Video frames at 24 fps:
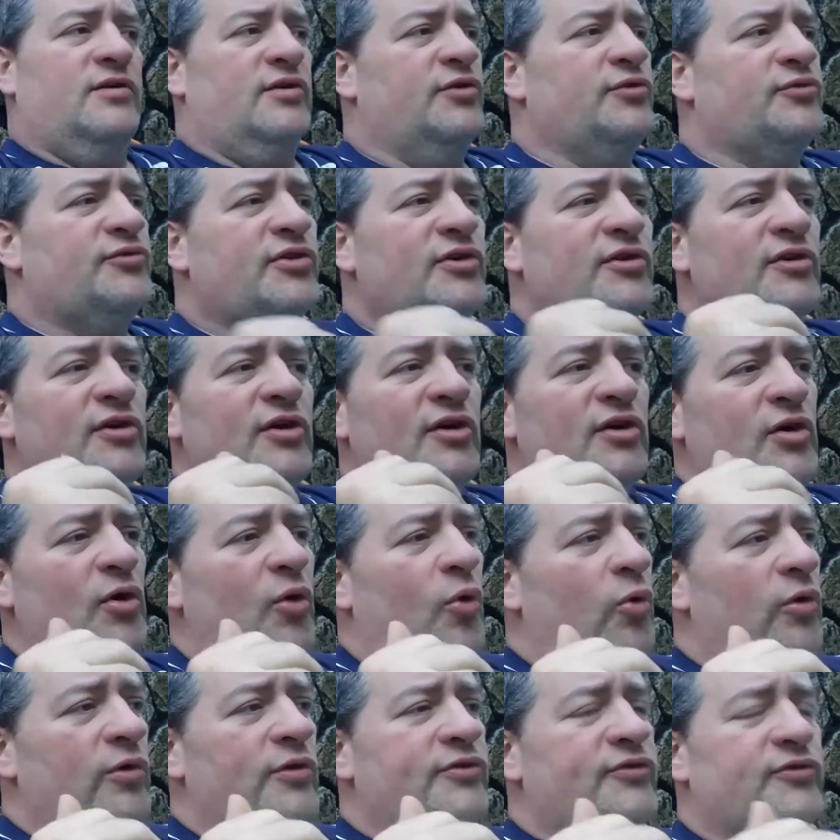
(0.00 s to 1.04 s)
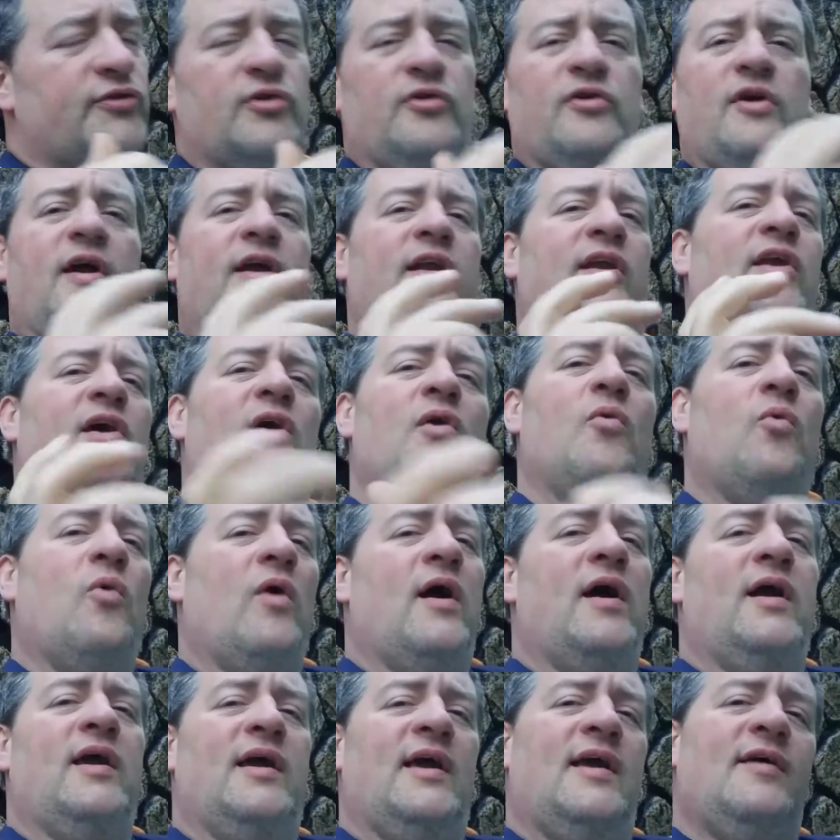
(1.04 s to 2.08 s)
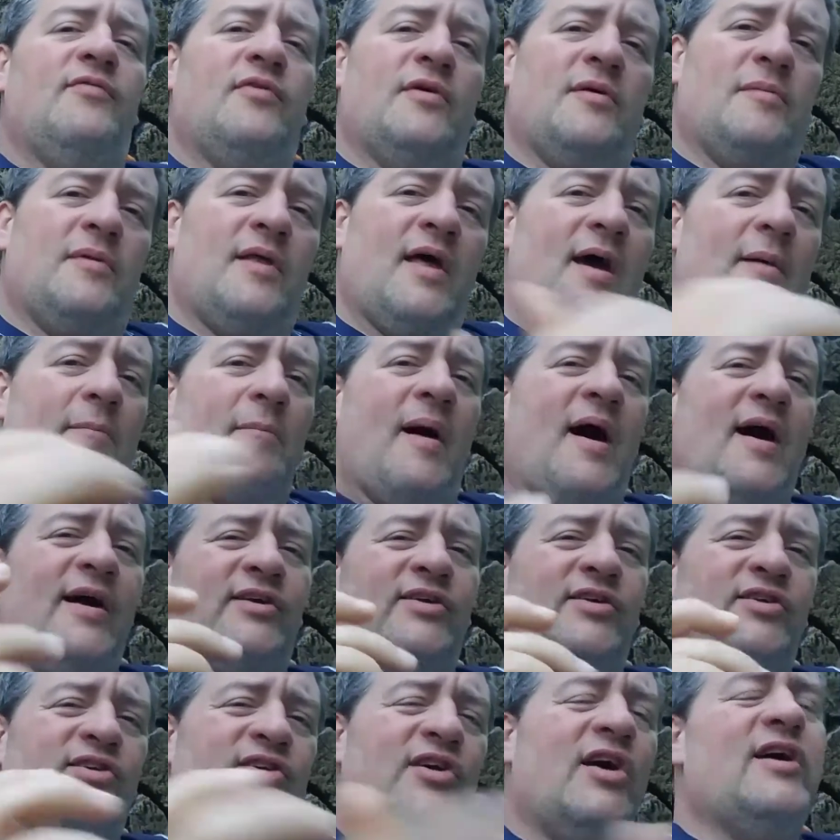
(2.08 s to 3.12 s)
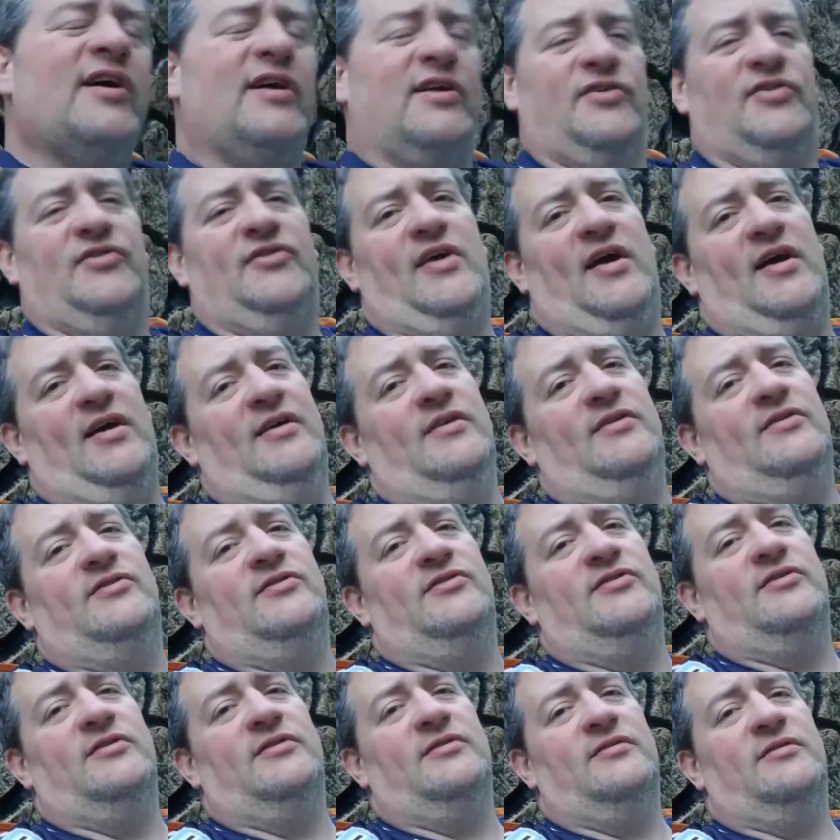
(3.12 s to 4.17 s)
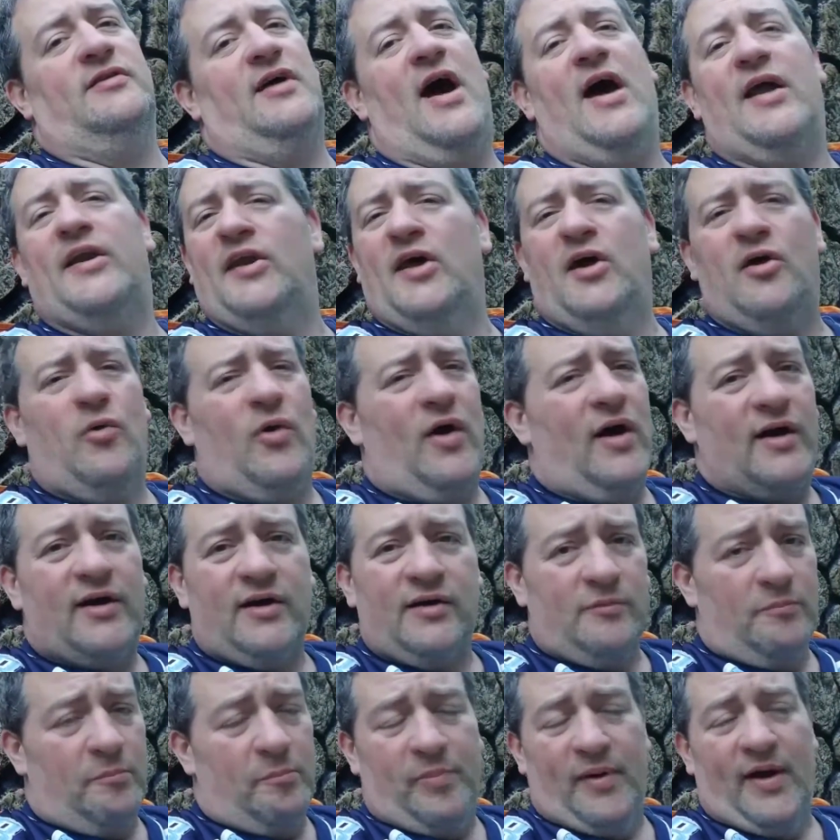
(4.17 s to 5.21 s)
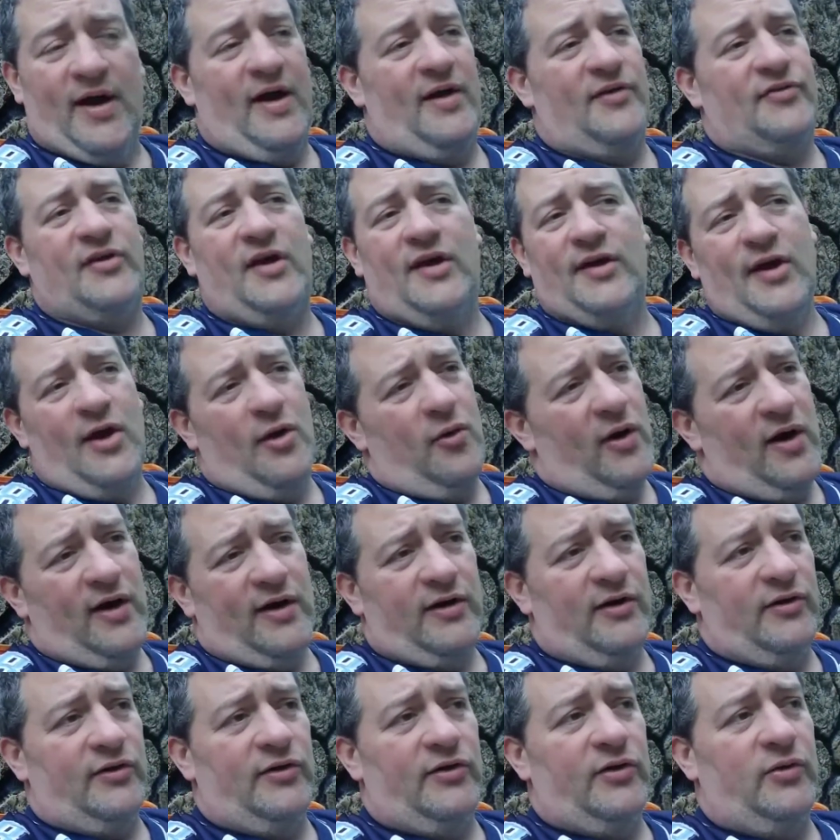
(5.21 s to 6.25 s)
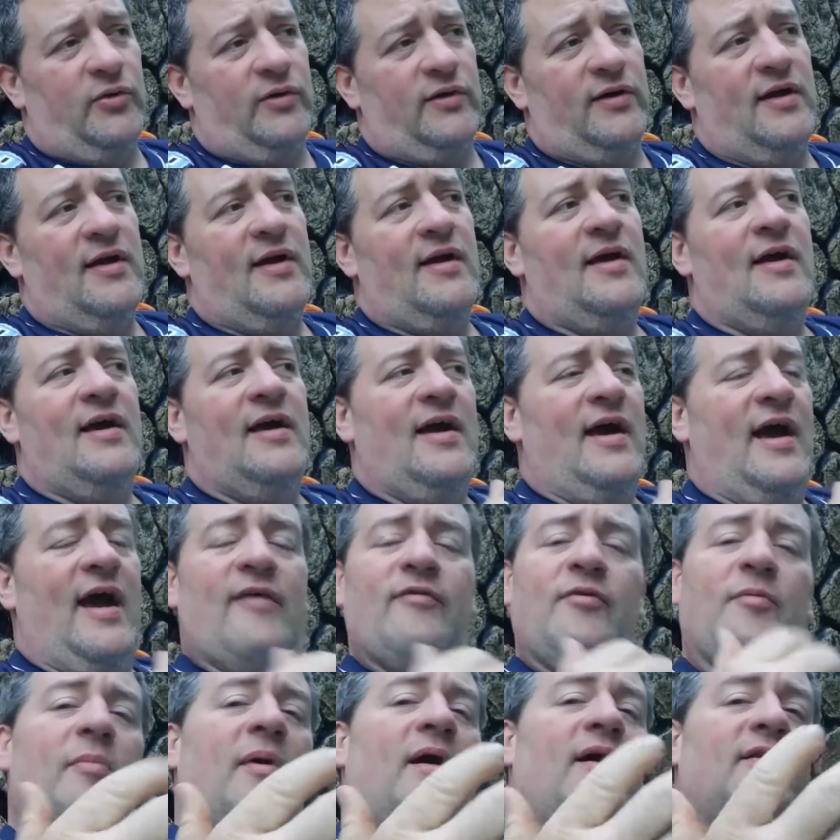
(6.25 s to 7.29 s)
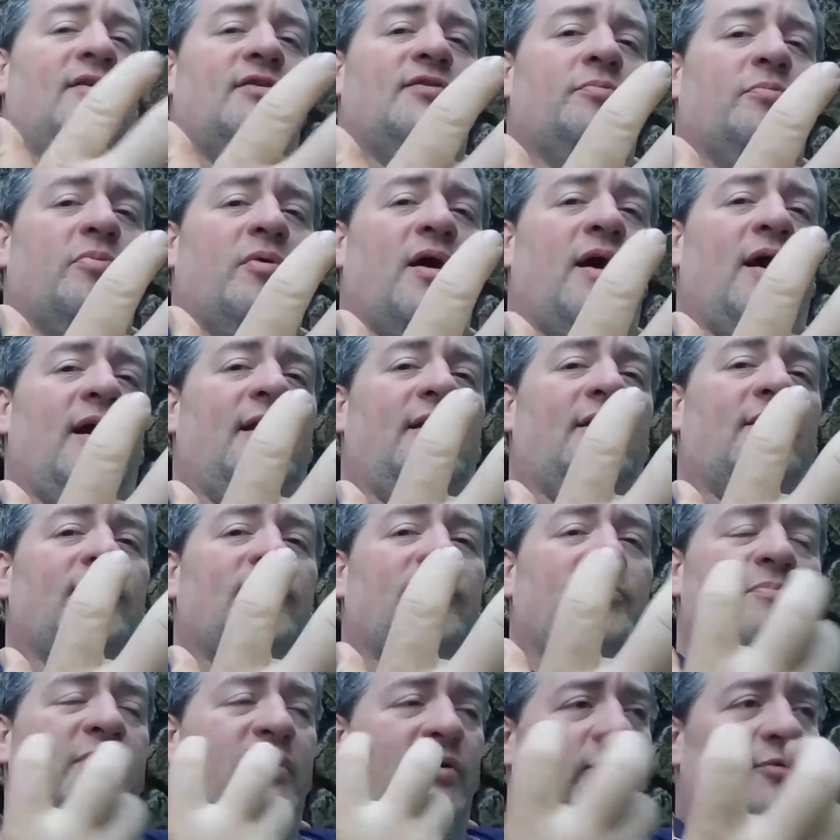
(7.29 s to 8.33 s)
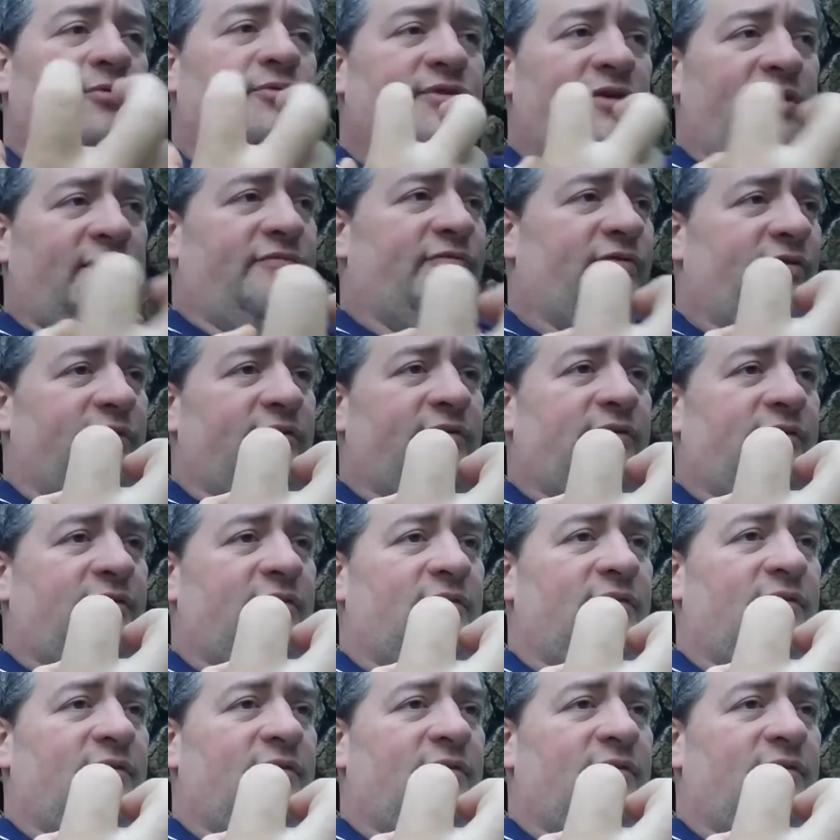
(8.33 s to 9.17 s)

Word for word: You took a course, there ain't no way, even at my youngest age, I know I couldn't pass. I know I couldn't do it. Everybody's brain is built different.